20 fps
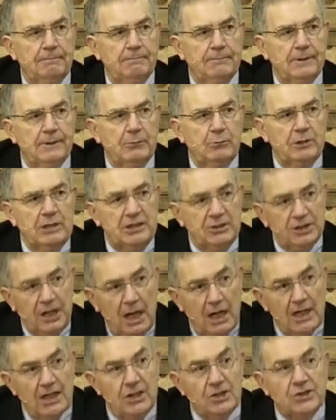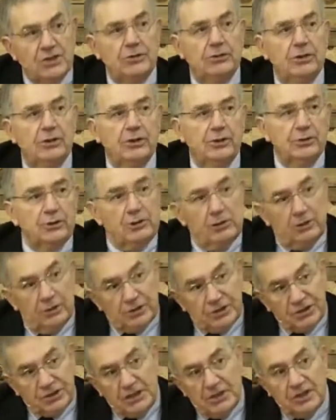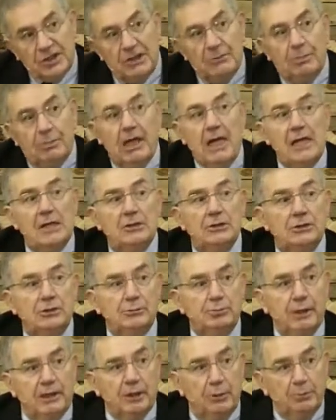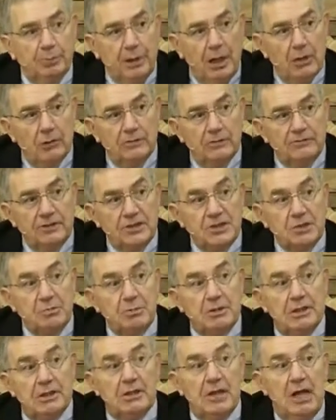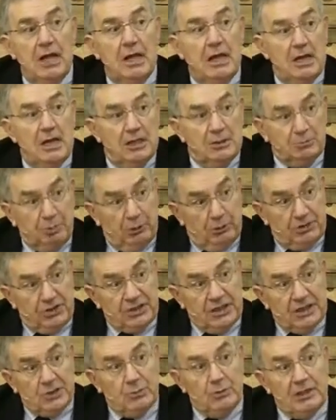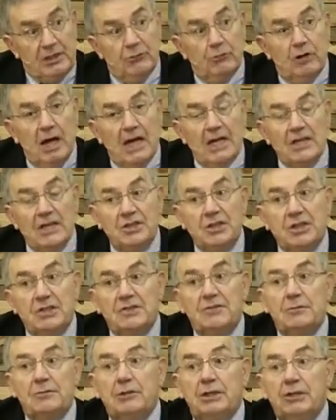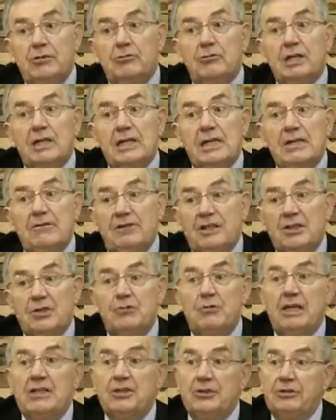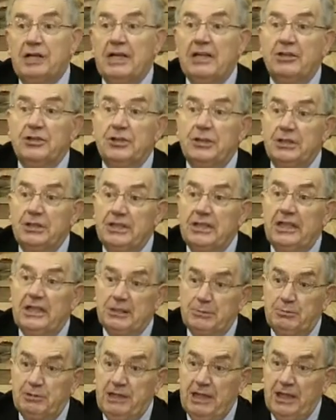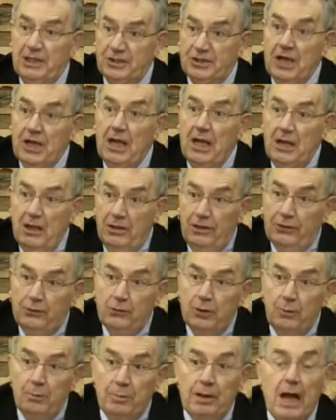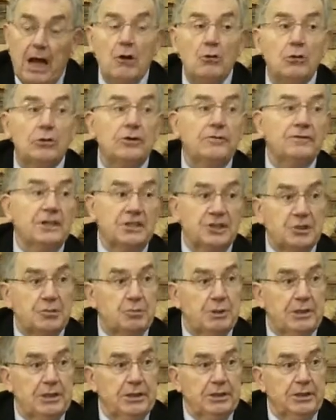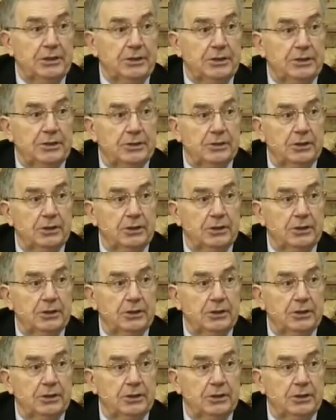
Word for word: And when he dies on the cross, he is upheld by the power of the Spirit. Paul says when he rises from the grave, his resurrection takes place through the power of the Spirit,